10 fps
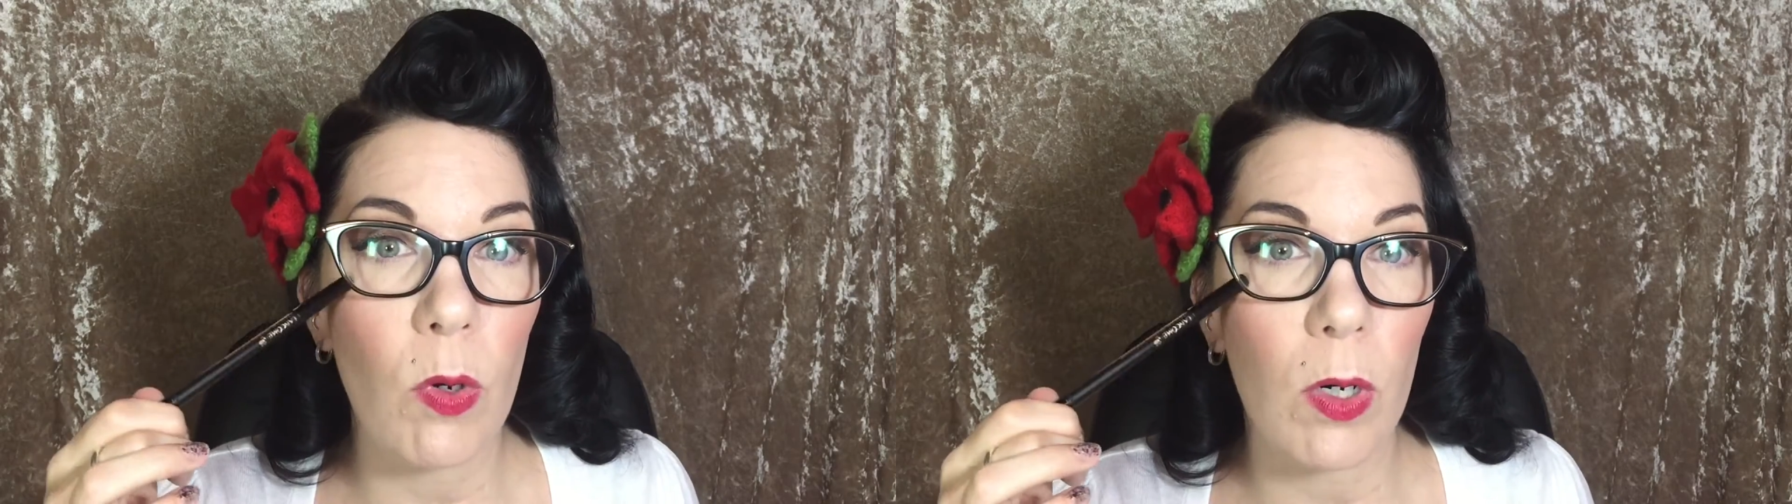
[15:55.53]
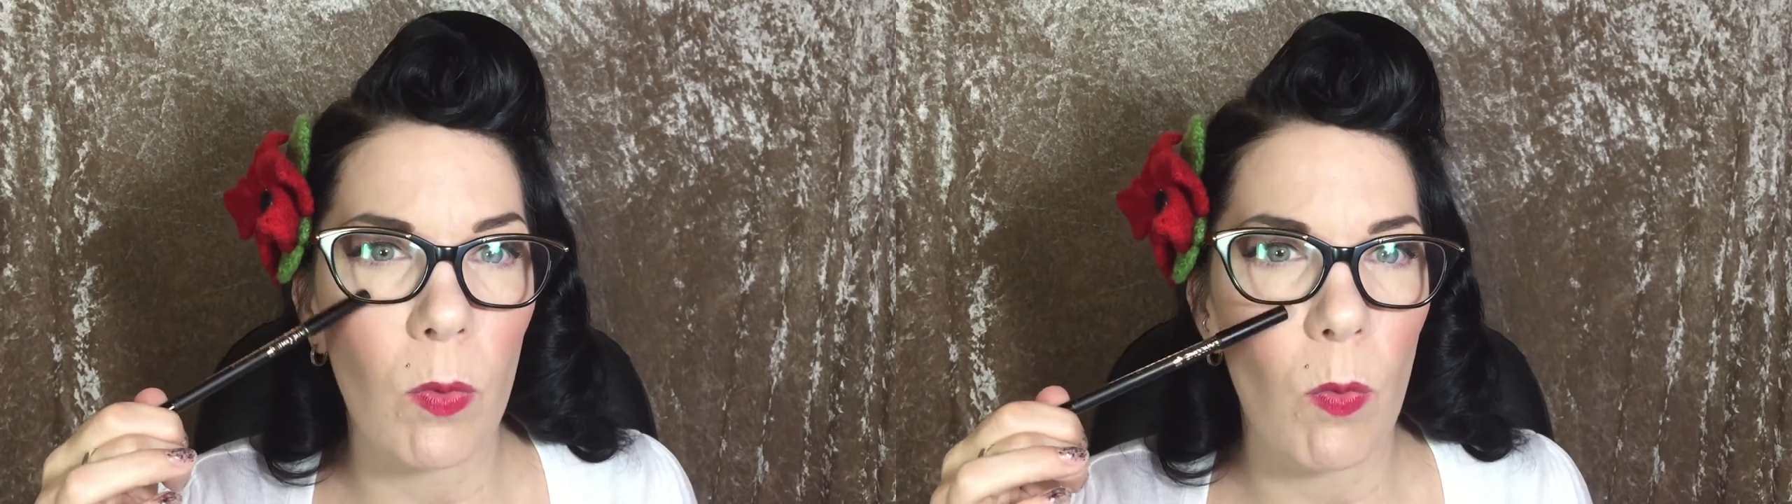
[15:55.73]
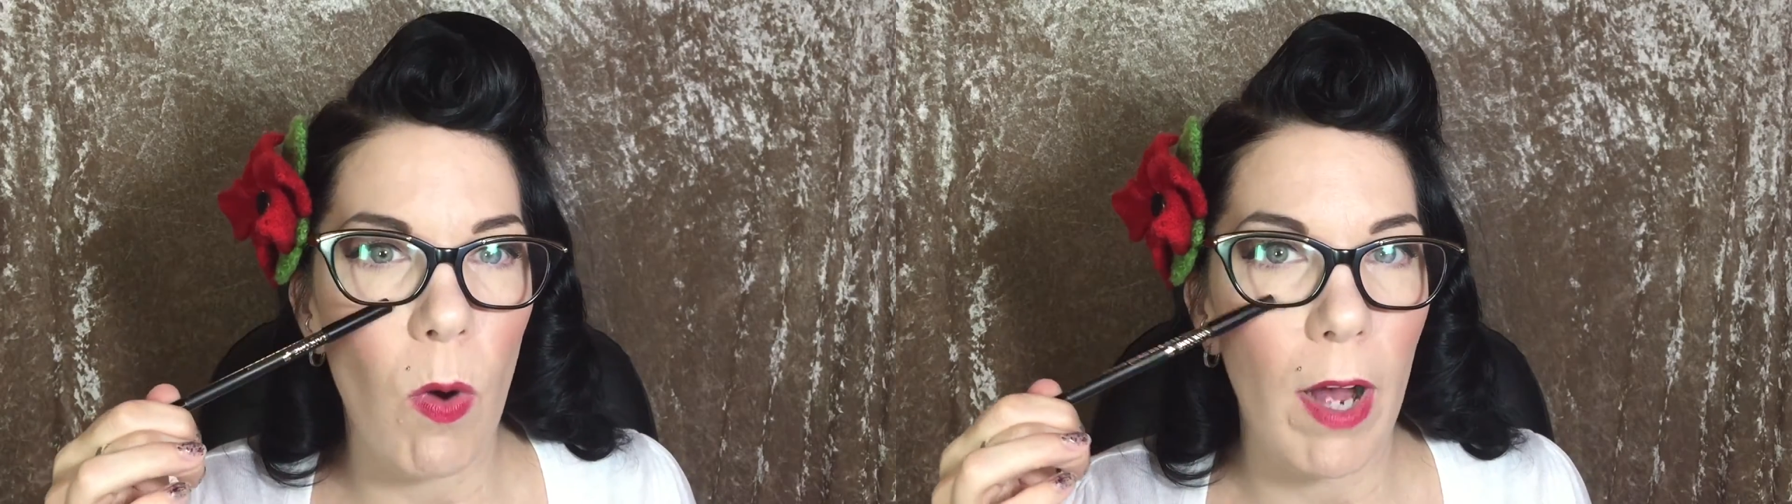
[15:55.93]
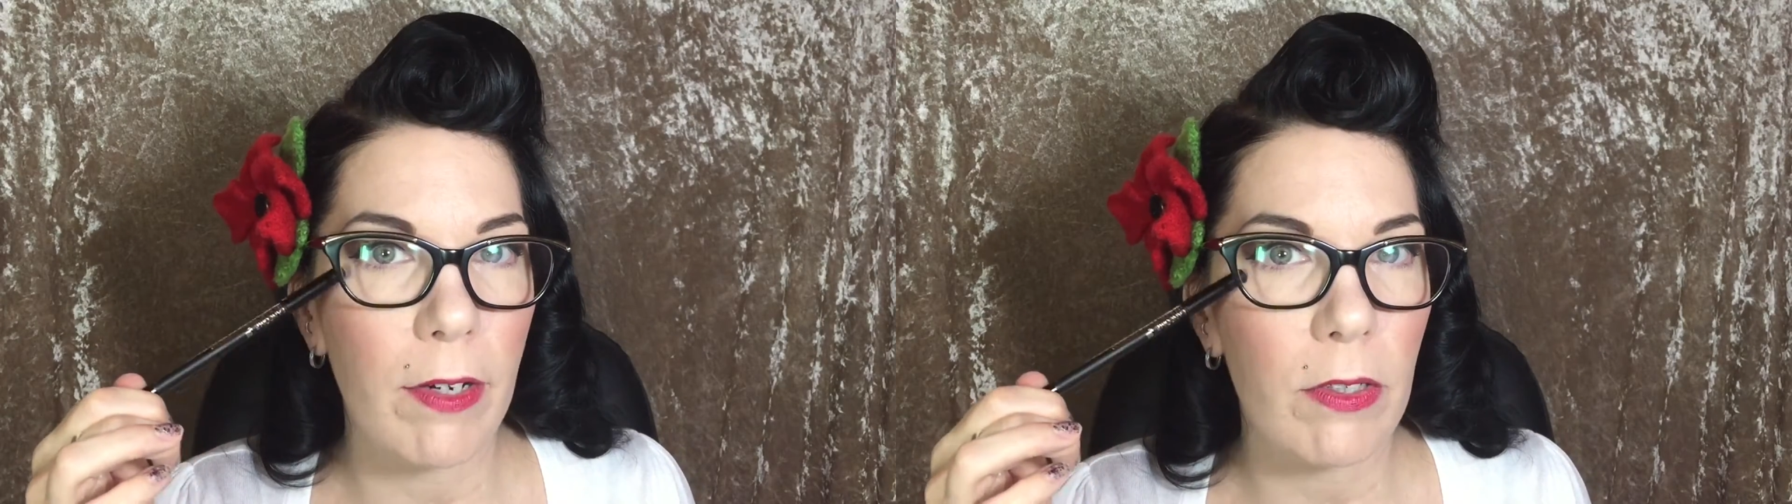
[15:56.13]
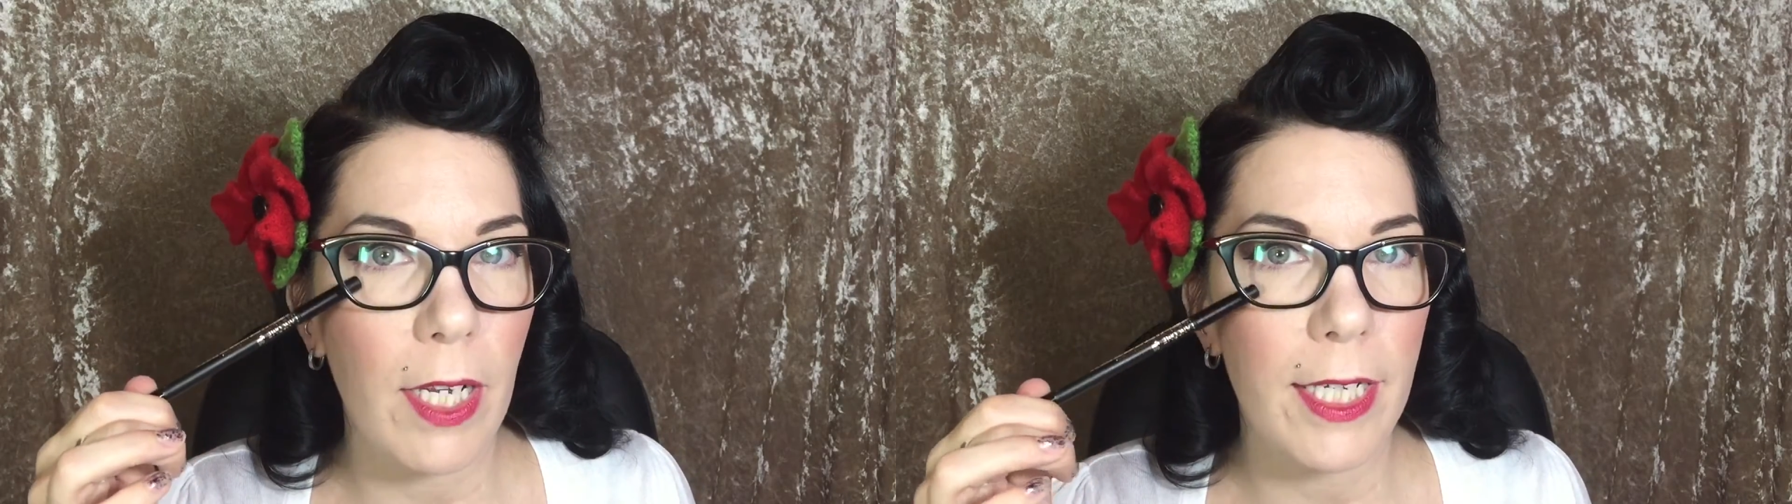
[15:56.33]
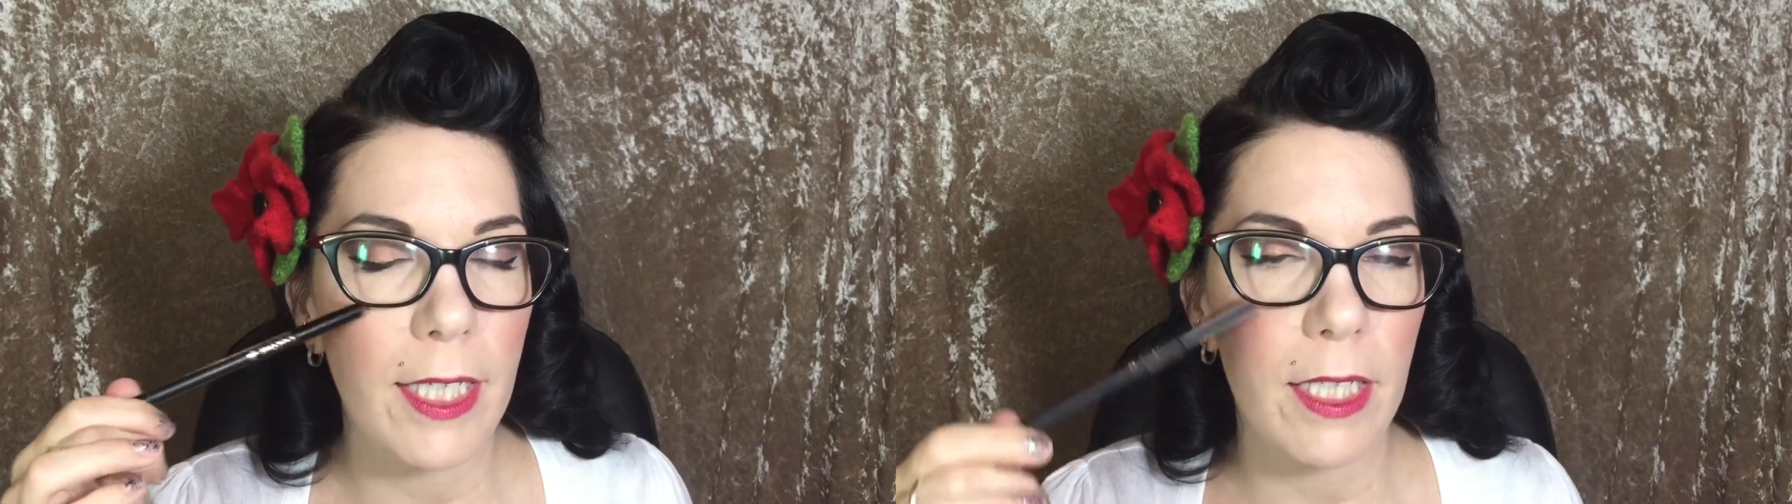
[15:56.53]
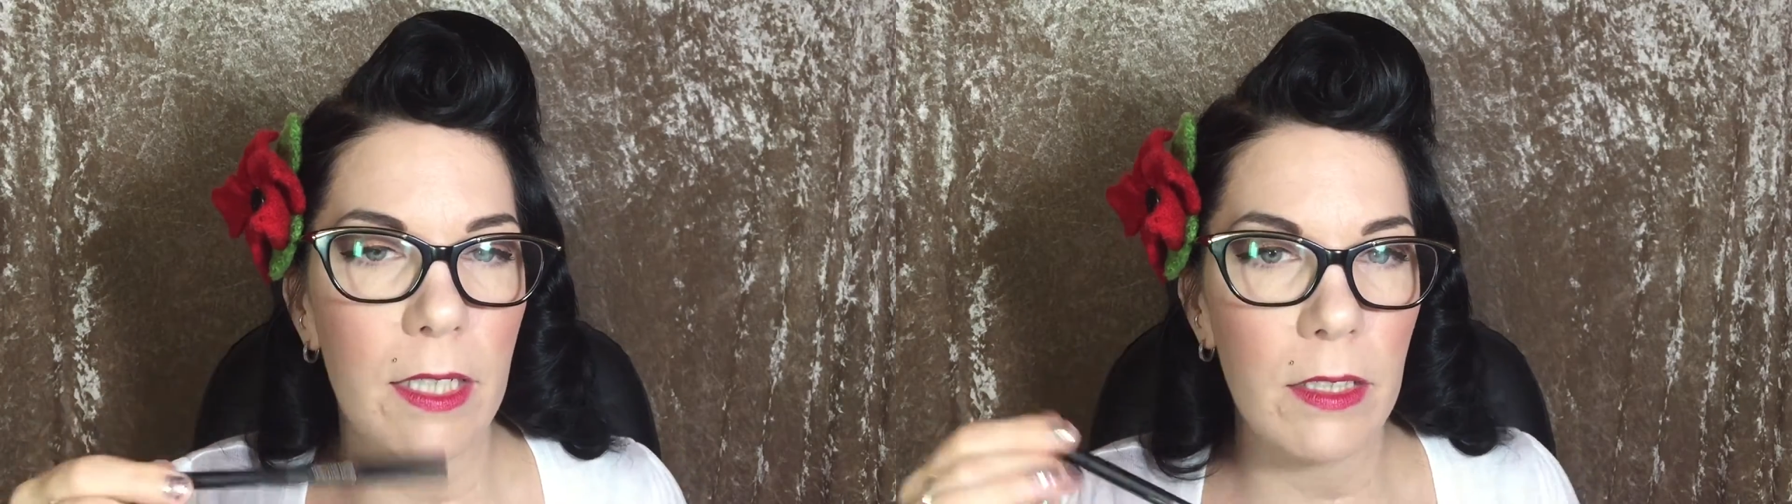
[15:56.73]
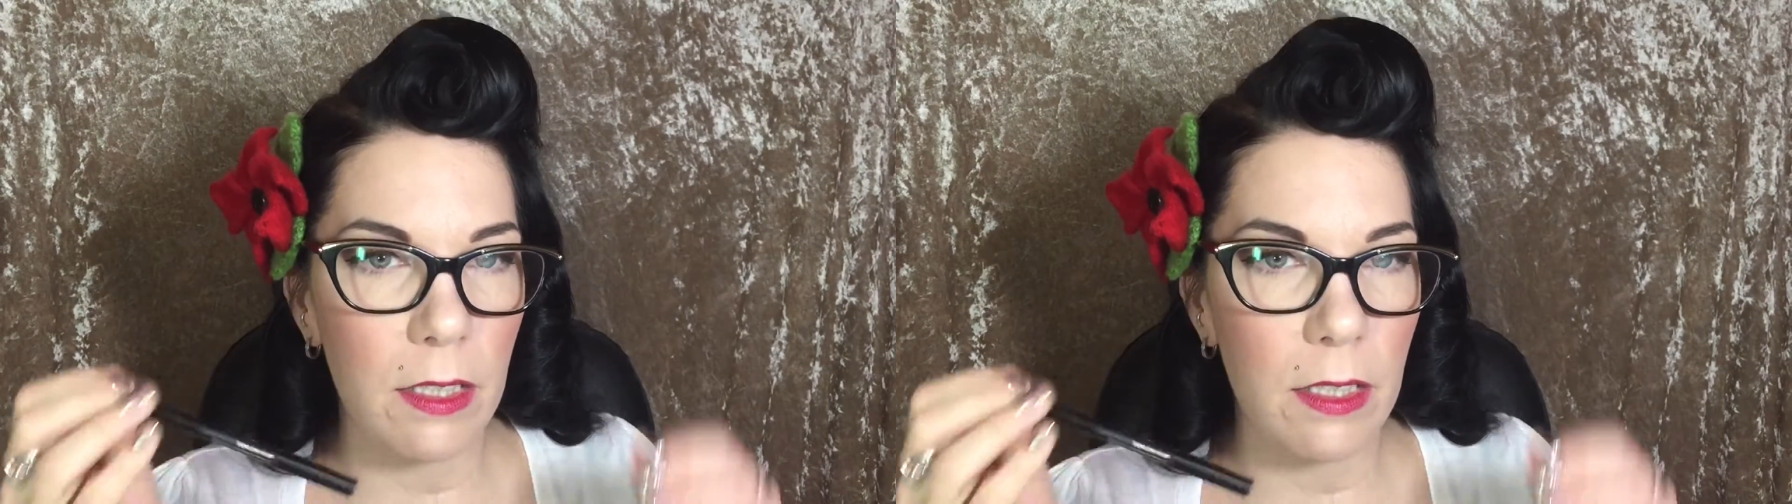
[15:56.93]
or water lining.